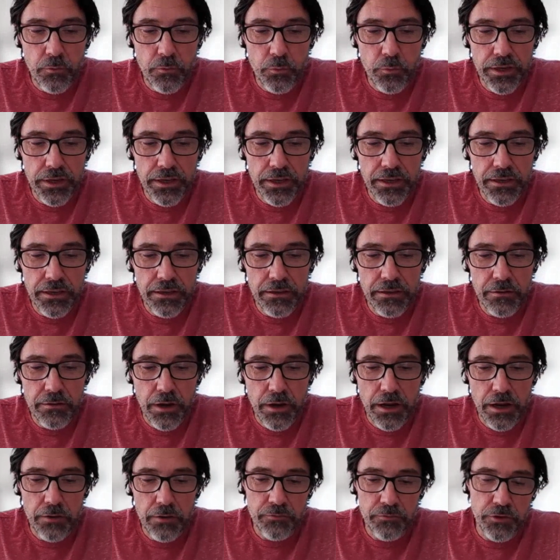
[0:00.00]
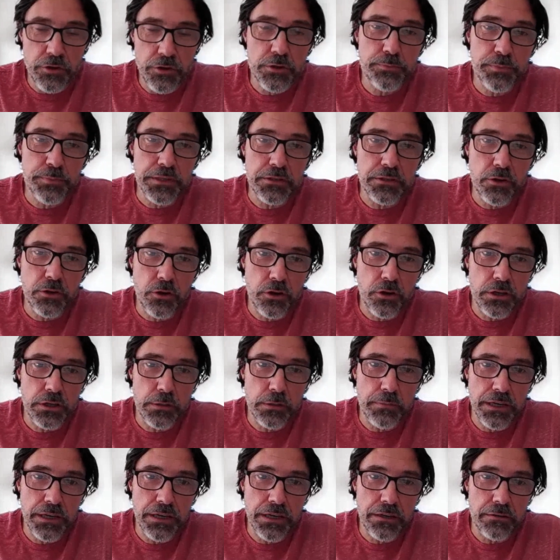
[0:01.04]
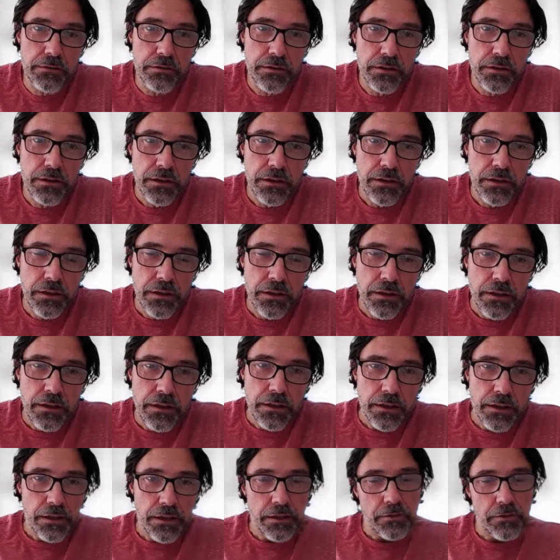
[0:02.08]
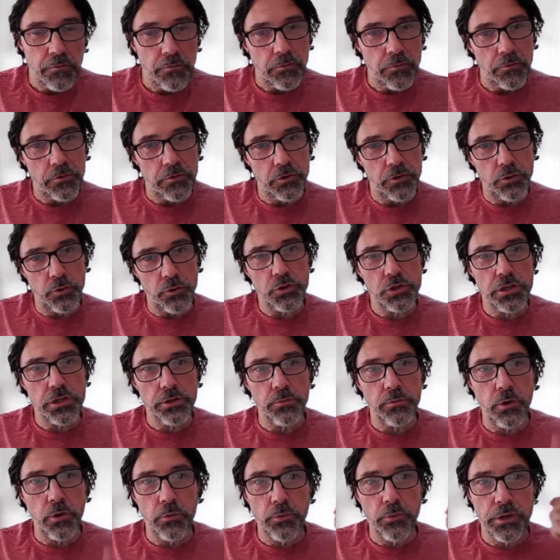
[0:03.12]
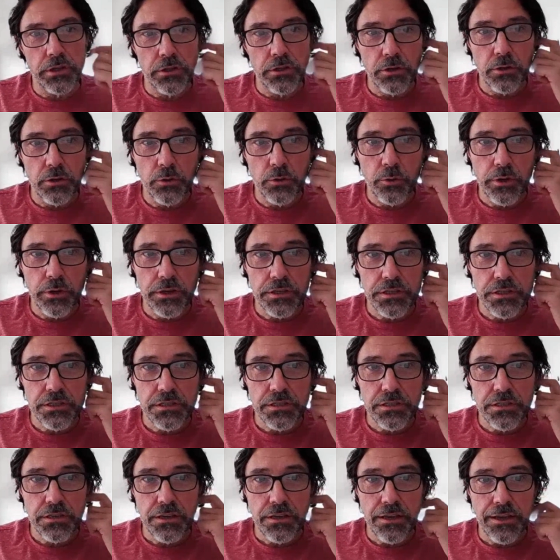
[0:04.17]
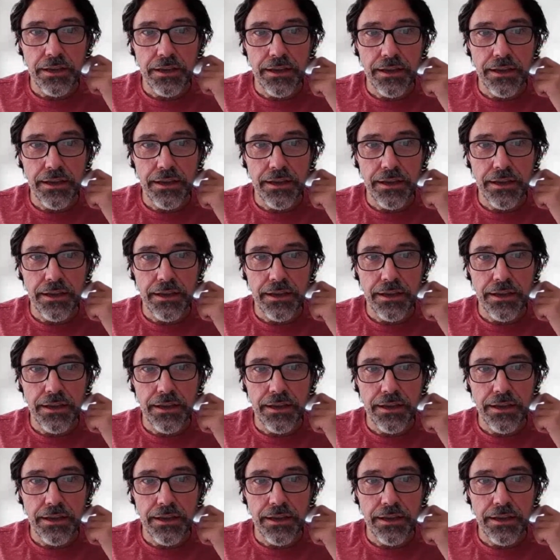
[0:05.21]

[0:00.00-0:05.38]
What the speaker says: We have just been talking about, usually what we do is